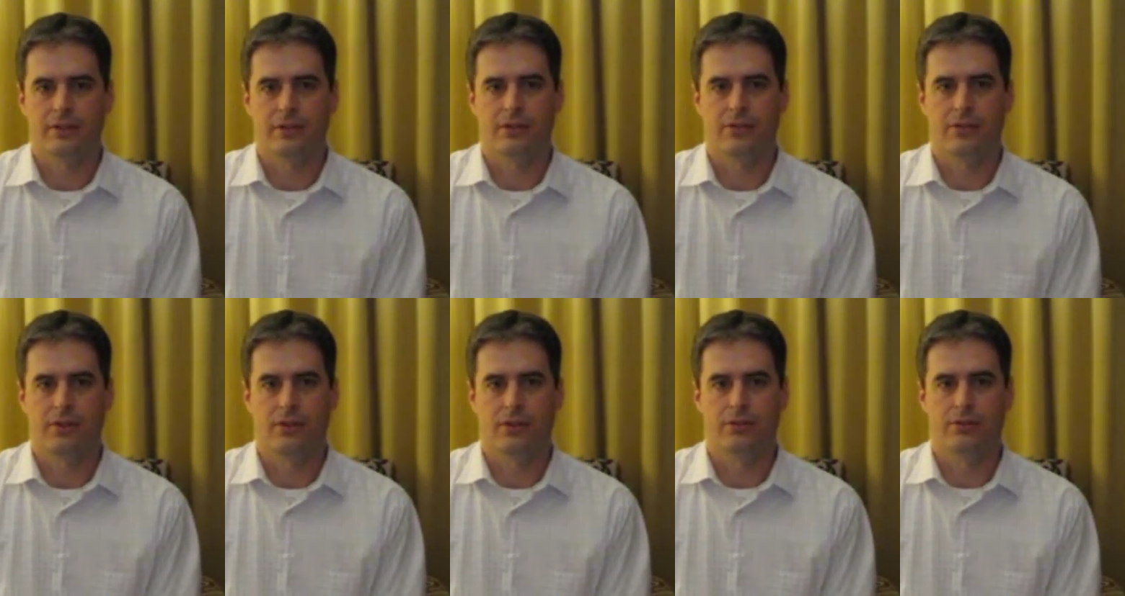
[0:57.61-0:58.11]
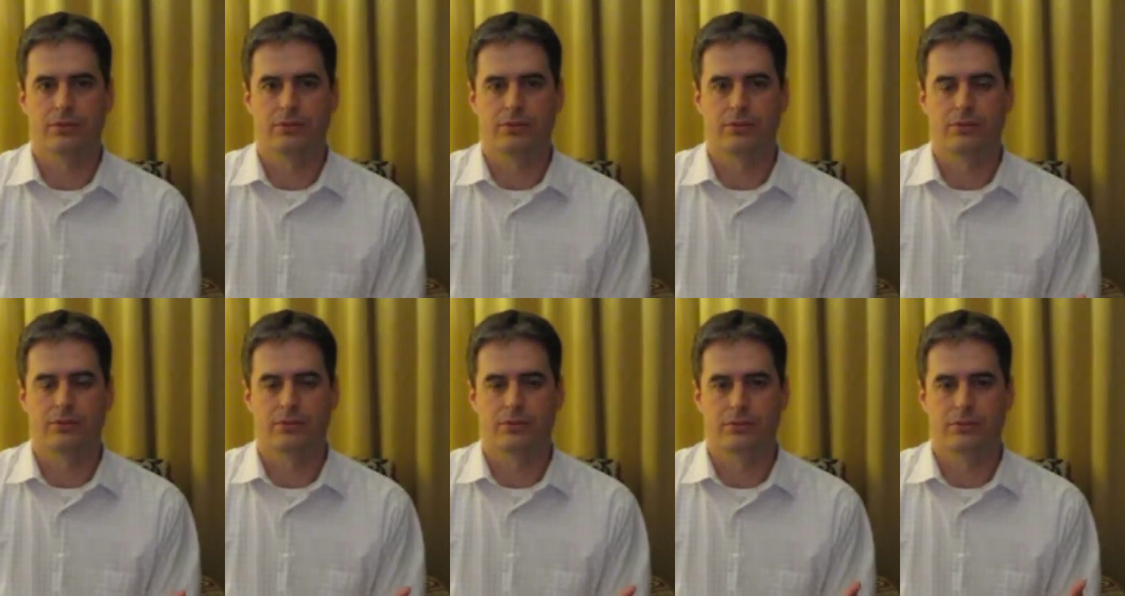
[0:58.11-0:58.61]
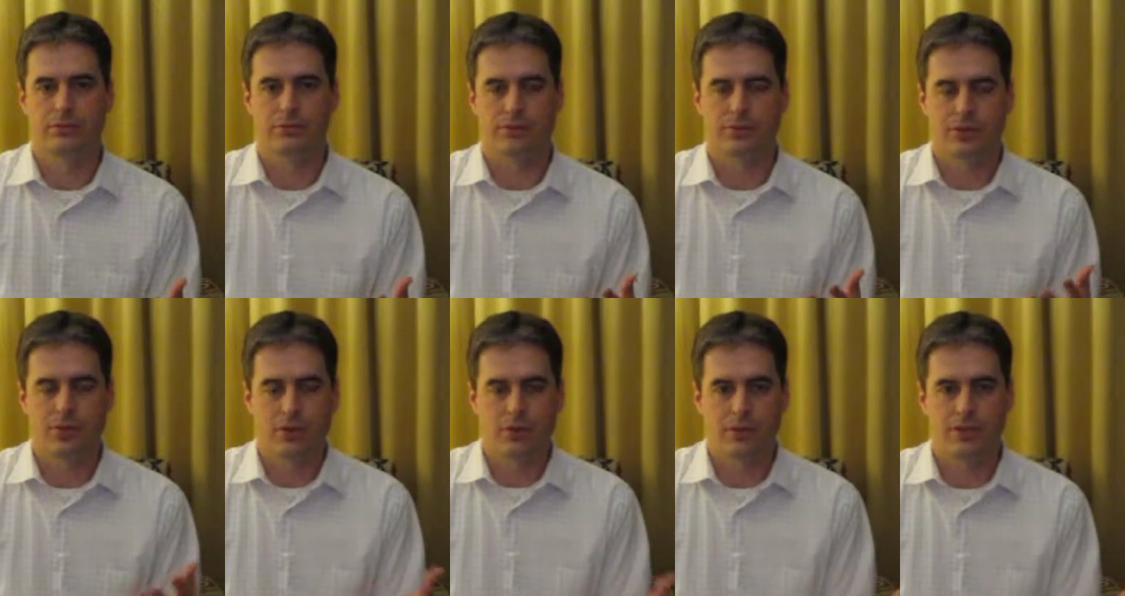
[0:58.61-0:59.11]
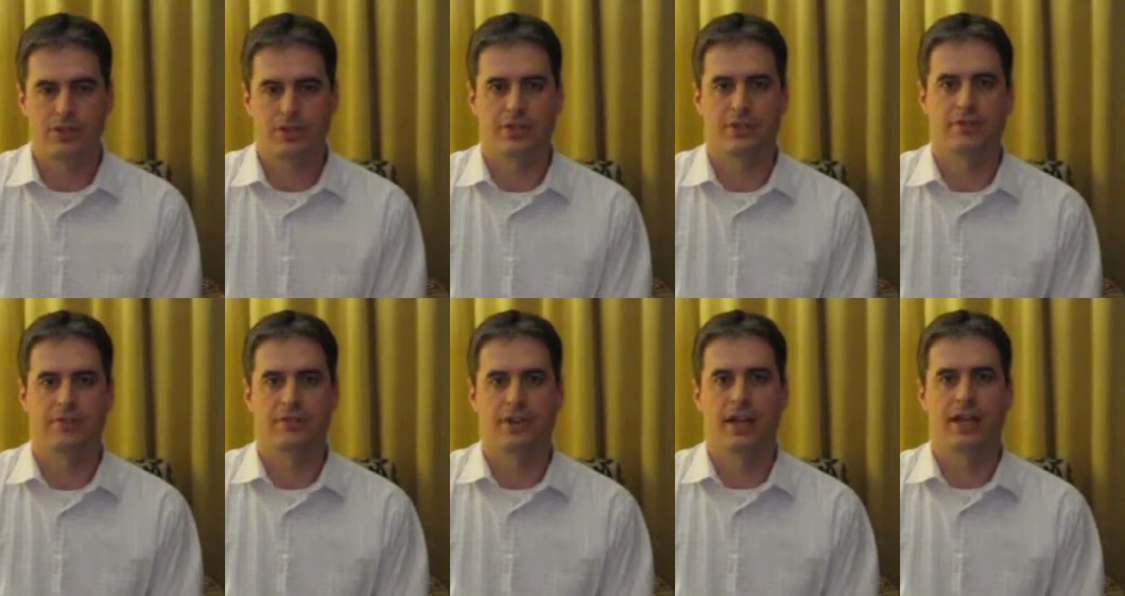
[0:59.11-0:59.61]
So rigid,
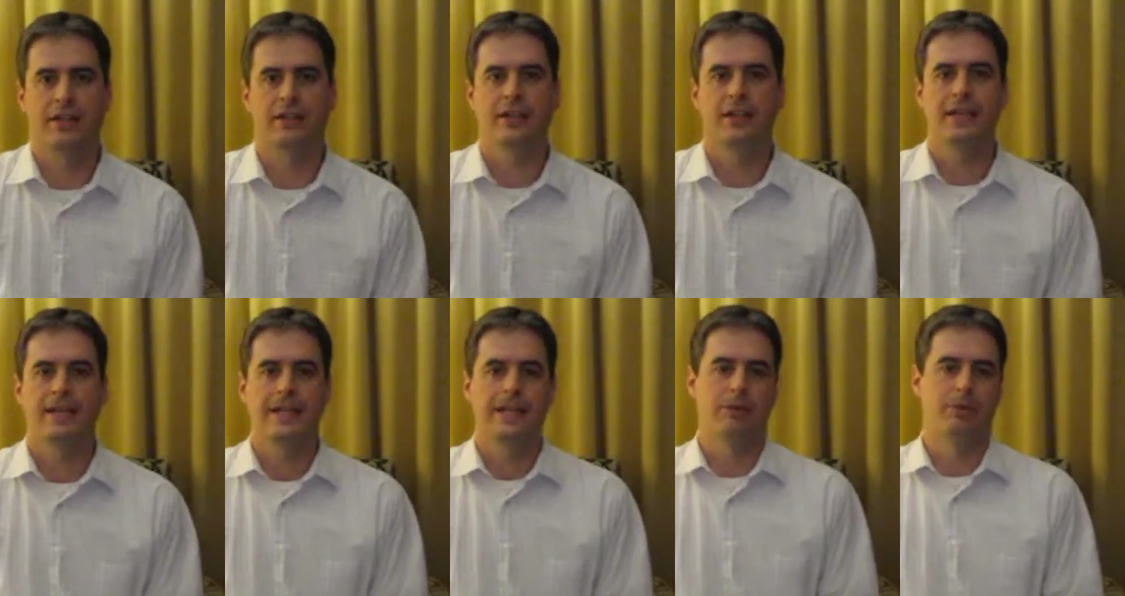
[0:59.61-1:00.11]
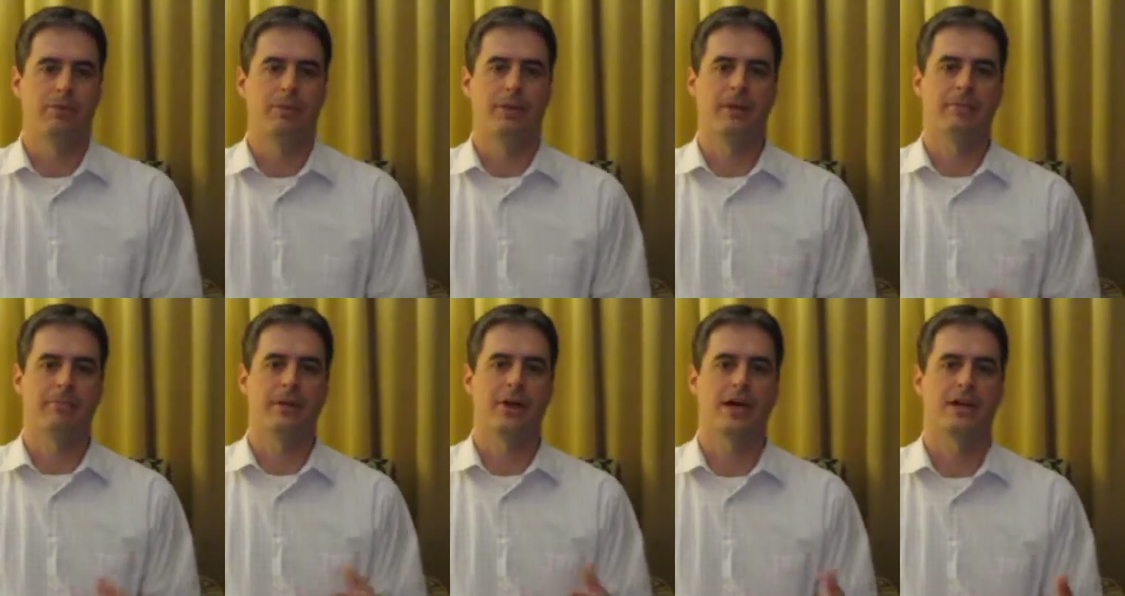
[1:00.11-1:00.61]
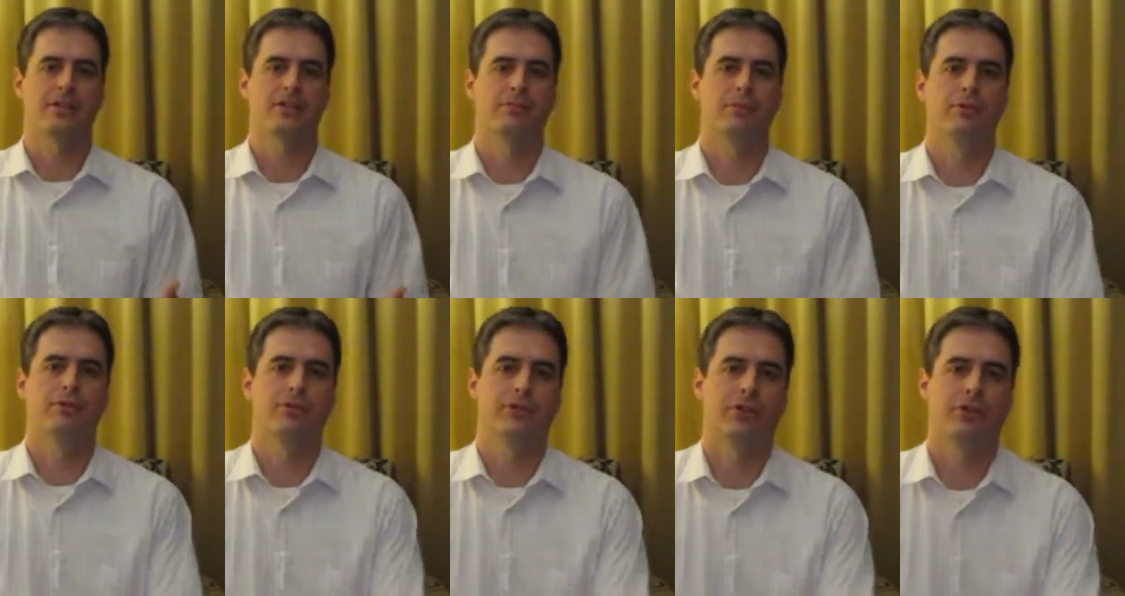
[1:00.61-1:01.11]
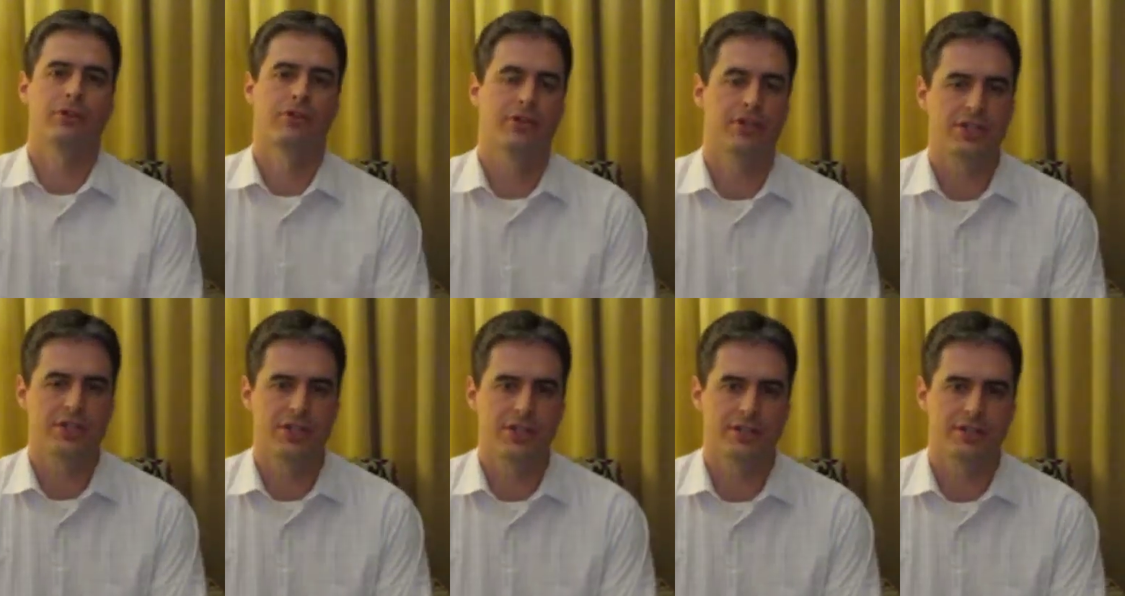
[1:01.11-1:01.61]
in fact, it would be impossible for a
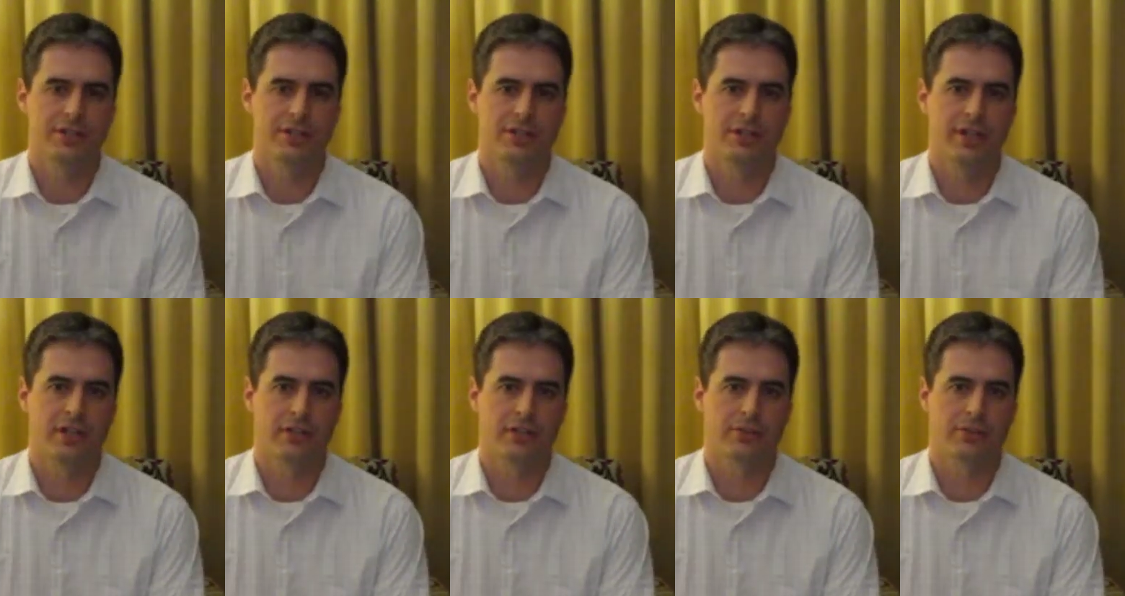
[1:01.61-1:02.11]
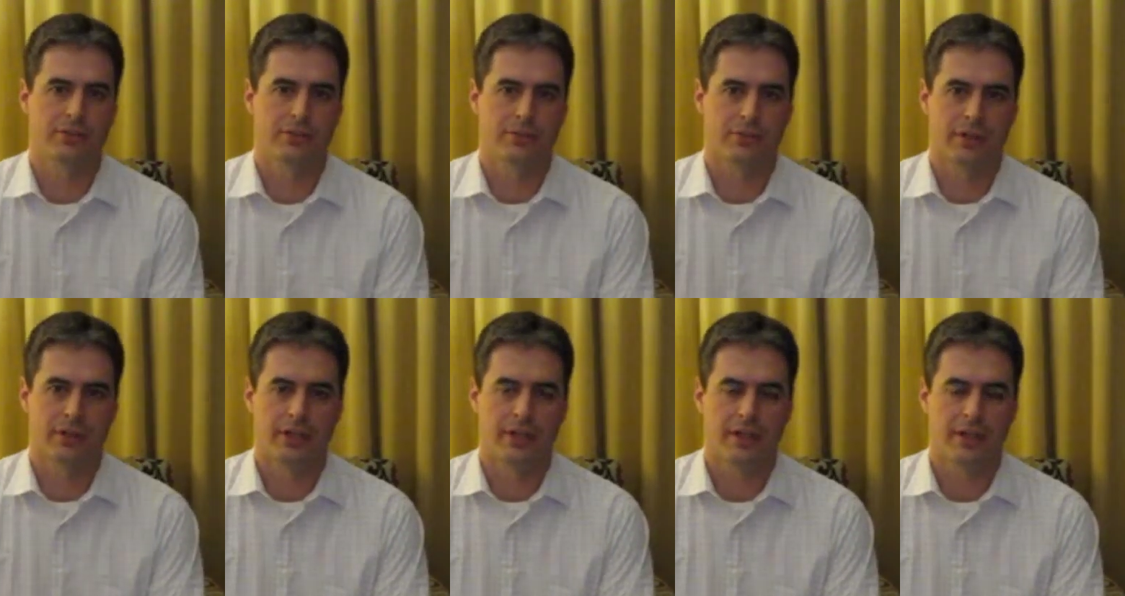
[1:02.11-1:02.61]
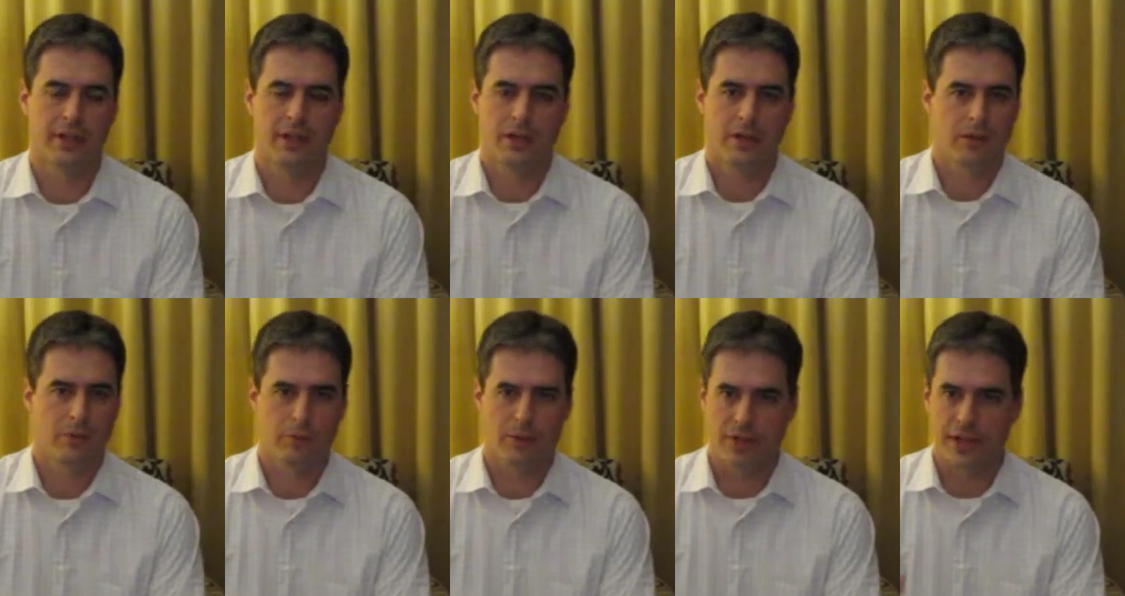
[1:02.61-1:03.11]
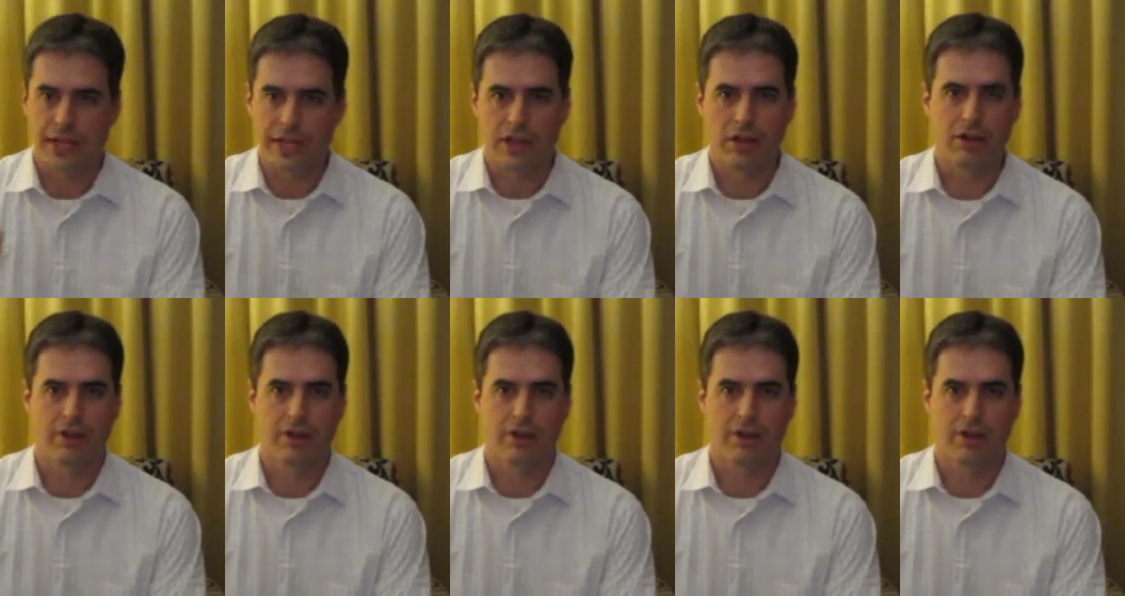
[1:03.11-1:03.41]
Christian to tell a story with any